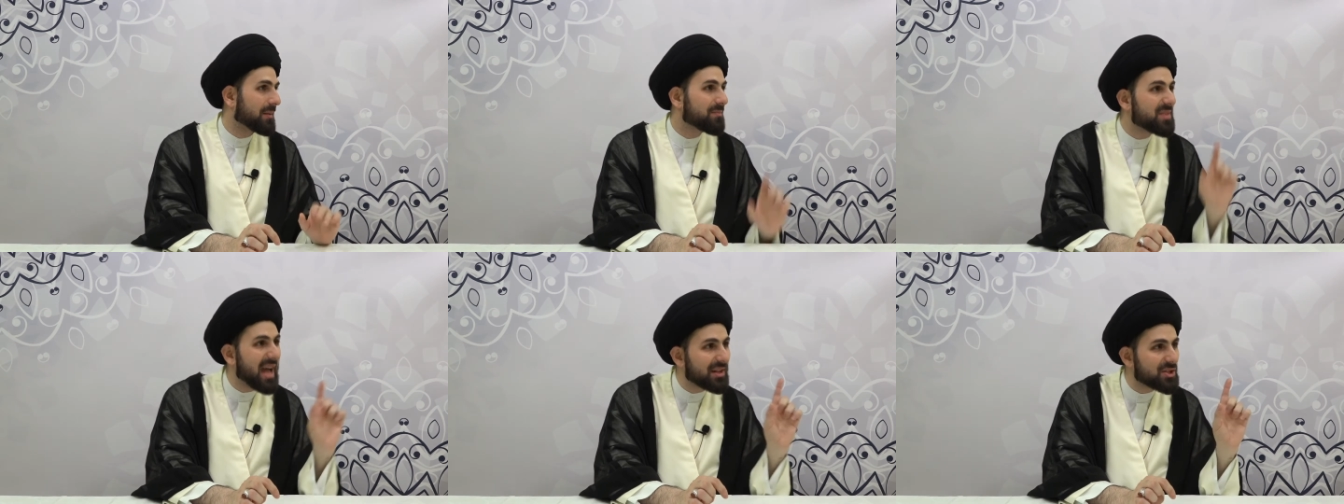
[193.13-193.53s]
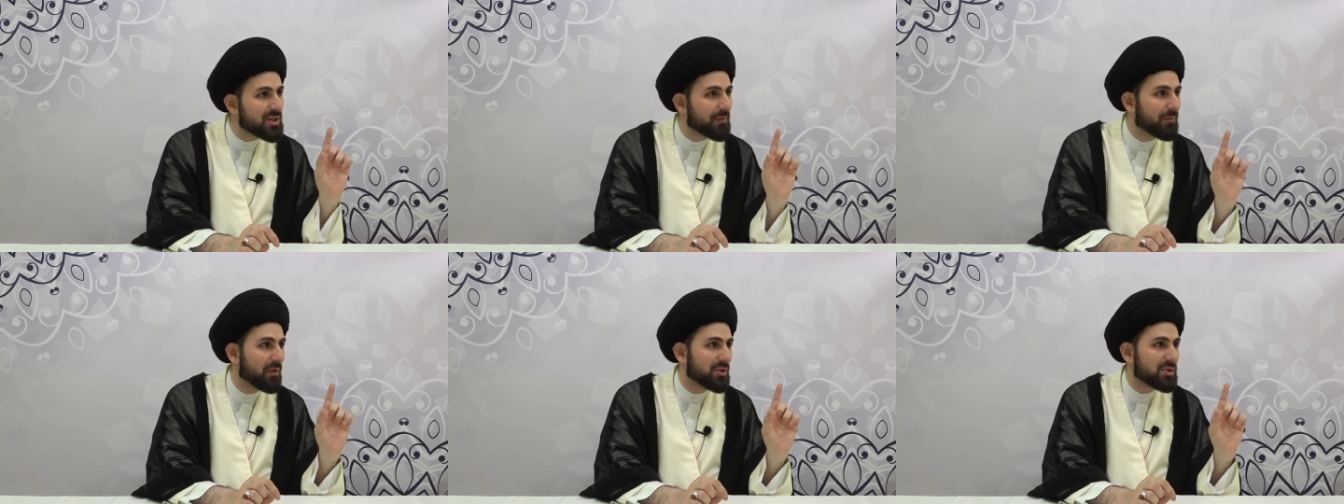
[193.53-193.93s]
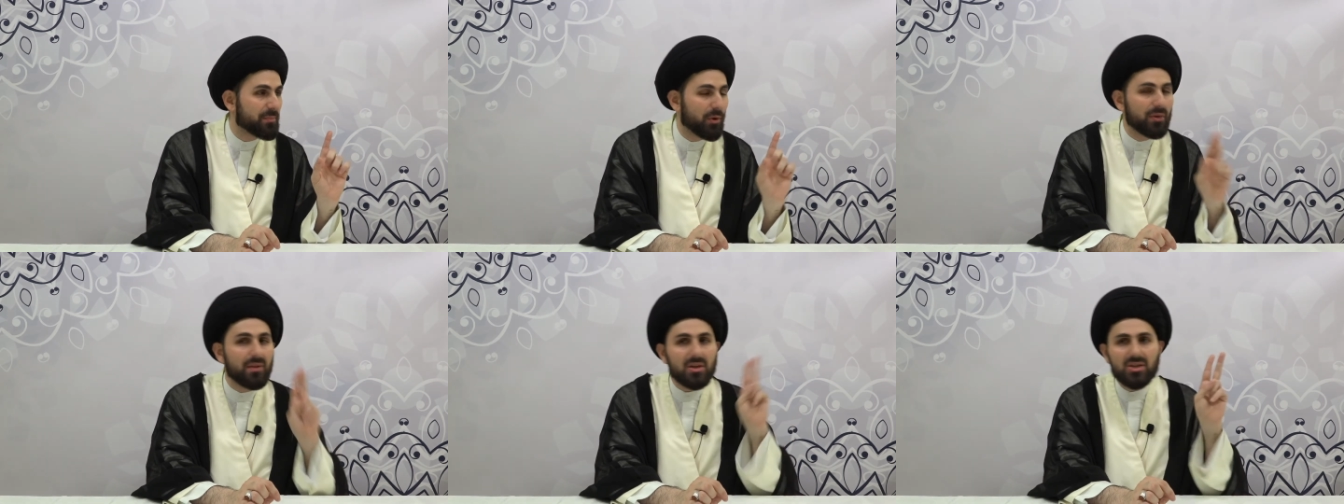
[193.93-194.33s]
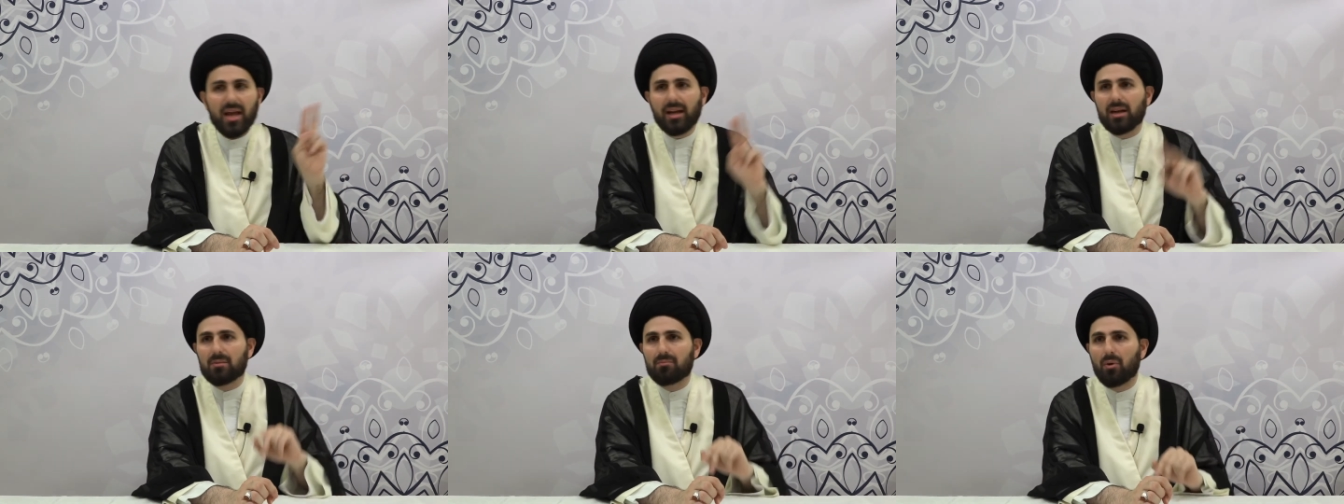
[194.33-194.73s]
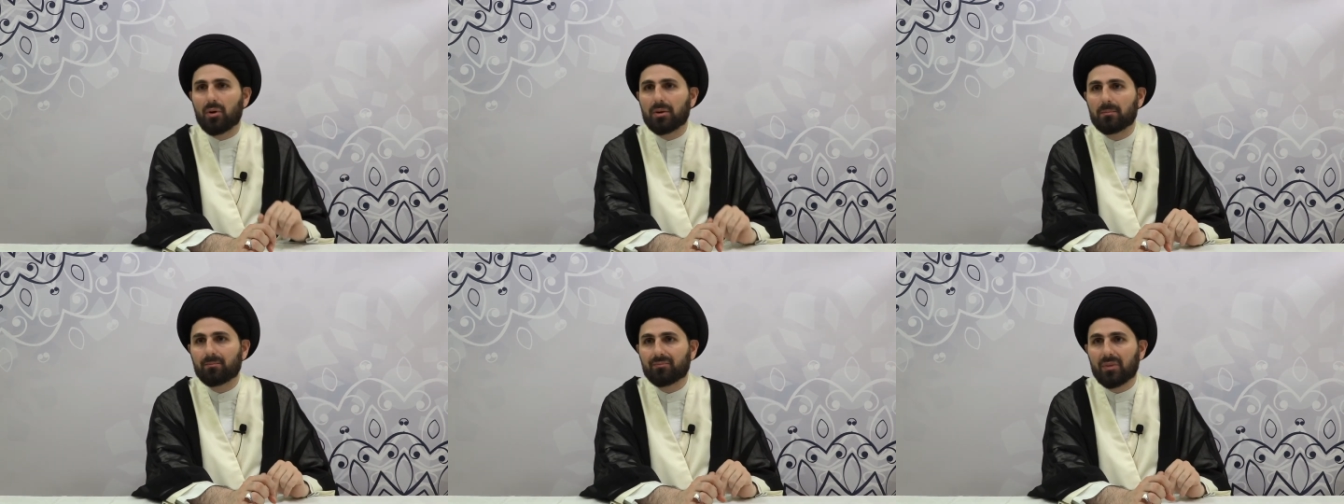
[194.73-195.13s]
That's the first point. The second point,
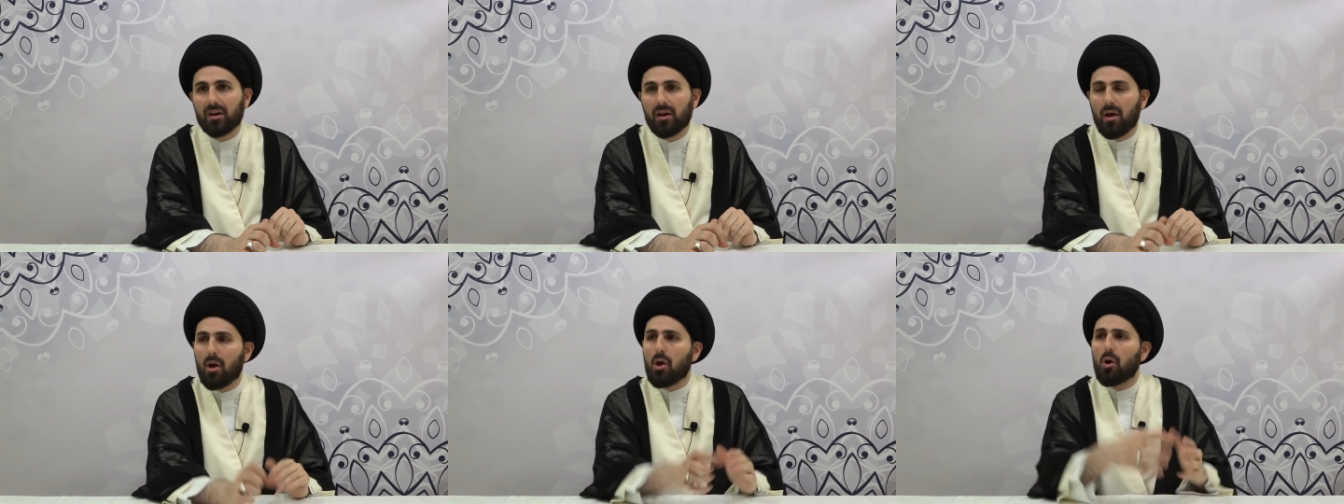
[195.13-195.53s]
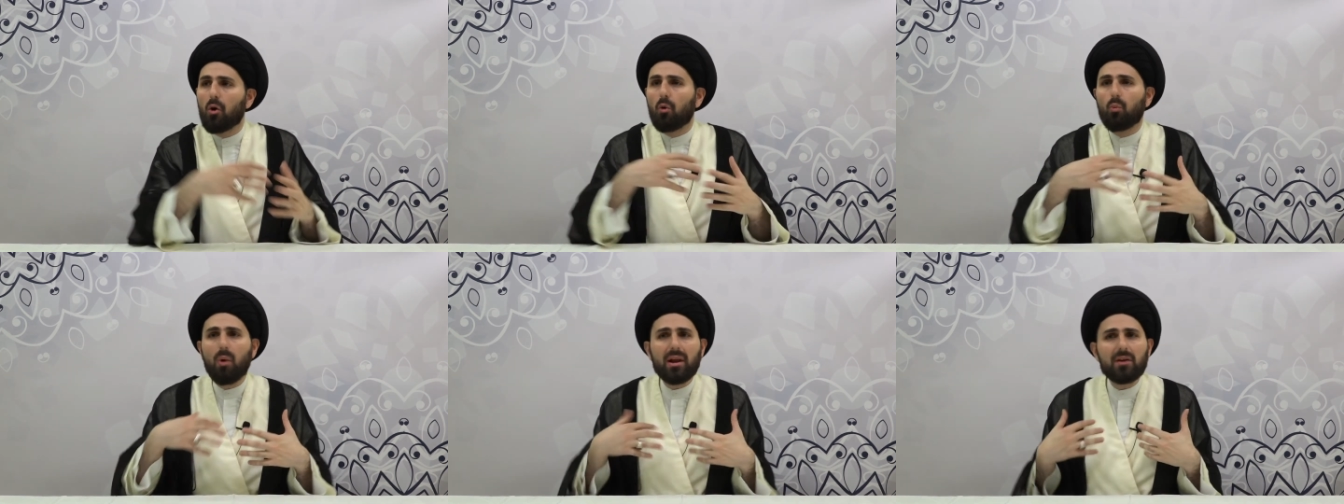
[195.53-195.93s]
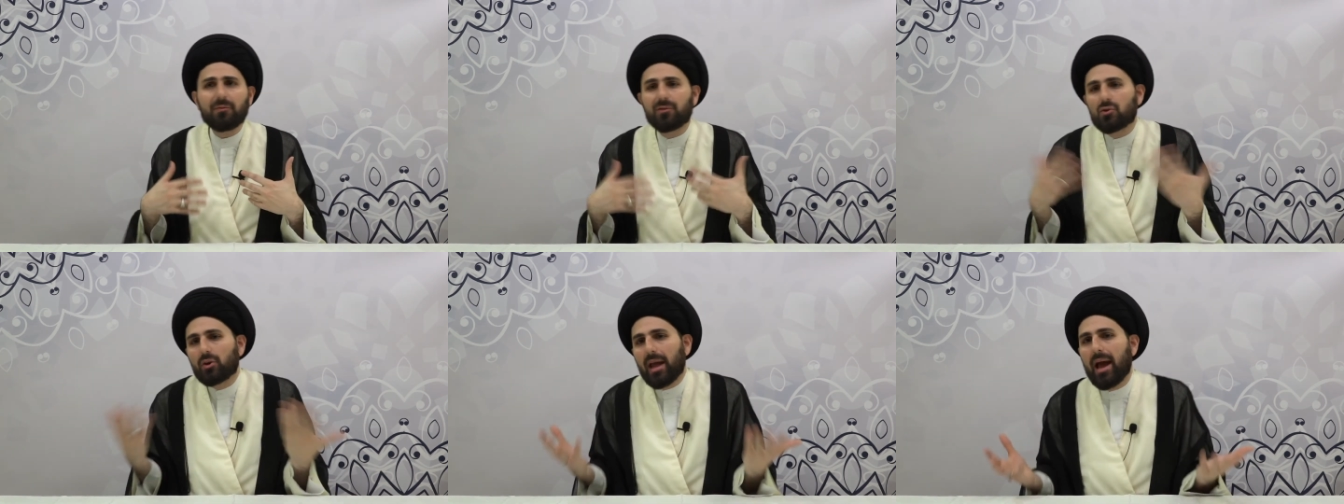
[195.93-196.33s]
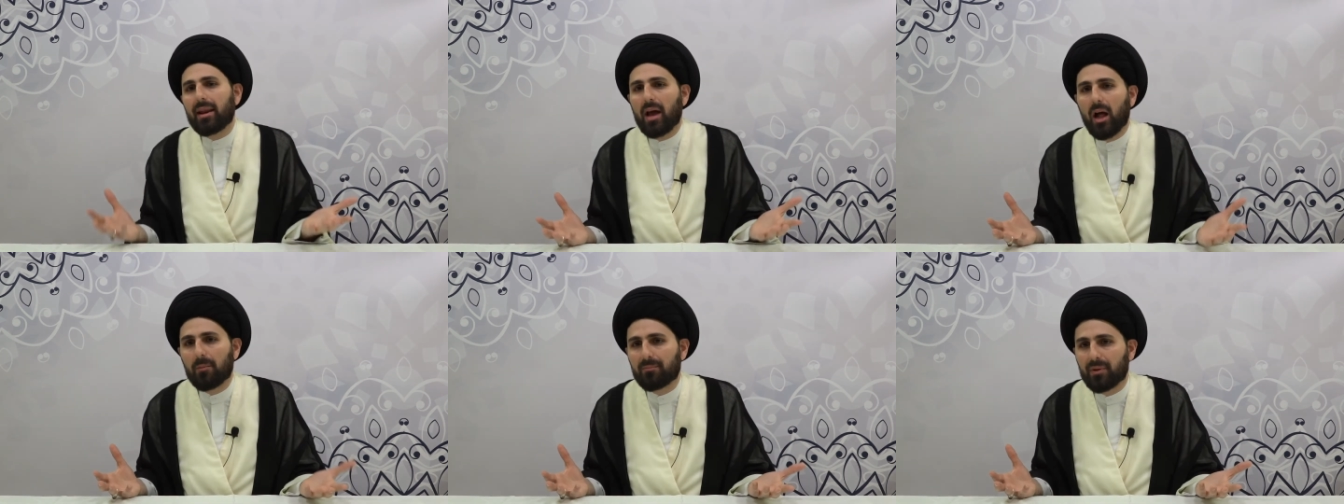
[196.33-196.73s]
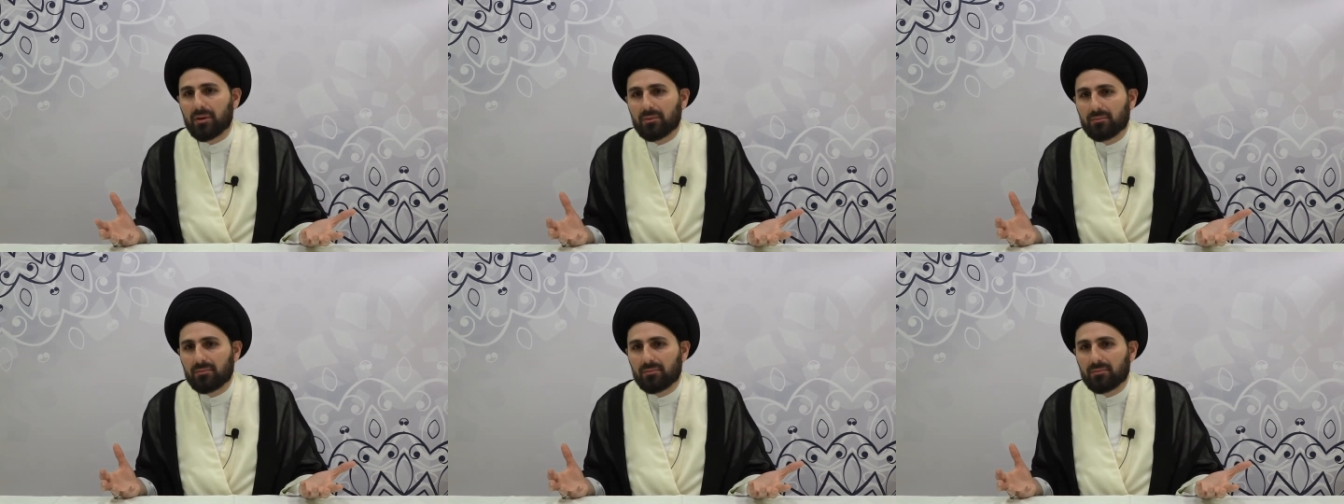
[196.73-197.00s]
what if you can't help it?